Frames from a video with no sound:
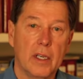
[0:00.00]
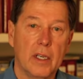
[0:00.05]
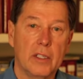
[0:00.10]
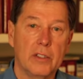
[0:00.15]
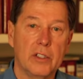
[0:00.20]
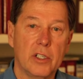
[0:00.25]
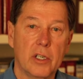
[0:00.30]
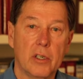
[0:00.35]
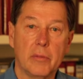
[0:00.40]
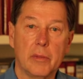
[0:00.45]
A
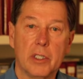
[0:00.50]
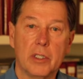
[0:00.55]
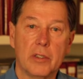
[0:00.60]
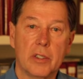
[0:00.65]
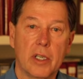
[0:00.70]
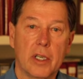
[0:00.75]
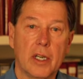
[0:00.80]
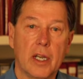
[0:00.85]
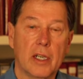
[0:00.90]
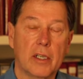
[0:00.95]
gentleman
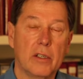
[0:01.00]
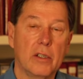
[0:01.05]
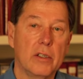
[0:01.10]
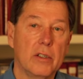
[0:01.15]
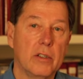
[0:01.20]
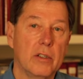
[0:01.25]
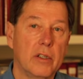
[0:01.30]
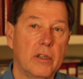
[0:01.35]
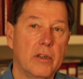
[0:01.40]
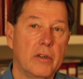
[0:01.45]
said I
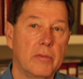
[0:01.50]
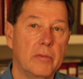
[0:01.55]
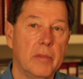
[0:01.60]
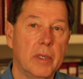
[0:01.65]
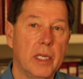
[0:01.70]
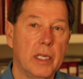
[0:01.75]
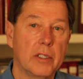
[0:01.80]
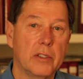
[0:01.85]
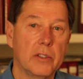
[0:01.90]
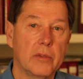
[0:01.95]
couldn't learn
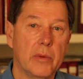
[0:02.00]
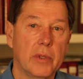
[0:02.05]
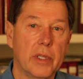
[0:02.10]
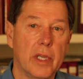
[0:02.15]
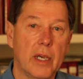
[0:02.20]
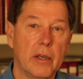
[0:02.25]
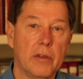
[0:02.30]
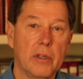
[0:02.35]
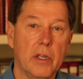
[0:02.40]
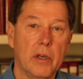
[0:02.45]
much
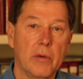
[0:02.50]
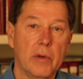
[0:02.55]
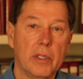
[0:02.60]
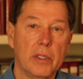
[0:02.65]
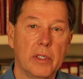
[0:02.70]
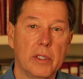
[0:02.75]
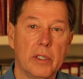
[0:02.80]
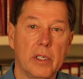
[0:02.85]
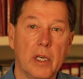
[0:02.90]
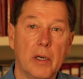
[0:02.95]
without
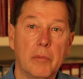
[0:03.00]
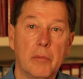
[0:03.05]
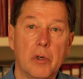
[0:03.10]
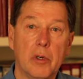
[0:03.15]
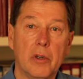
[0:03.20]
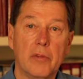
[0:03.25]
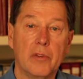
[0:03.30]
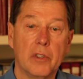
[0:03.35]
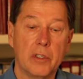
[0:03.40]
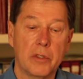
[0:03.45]
knowing the
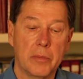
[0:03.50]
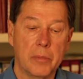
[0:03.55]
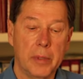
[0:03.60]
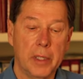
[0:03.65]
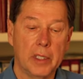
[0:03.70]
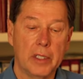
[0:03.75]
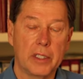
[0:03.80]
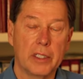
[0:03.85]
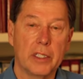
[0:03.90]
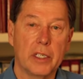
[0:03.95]
number of his
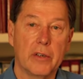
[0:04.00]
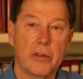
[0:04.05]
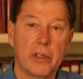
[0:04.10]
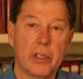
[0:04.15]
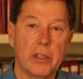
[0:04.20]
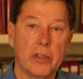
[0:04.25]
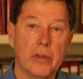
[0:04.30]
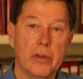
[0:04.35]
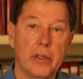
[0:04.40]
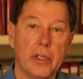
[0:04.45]

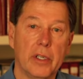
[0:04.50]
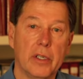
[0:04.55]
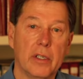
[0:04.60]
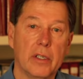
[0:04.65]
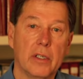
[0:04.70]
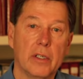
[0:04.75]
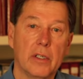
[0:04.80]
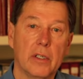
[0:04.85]
military unit.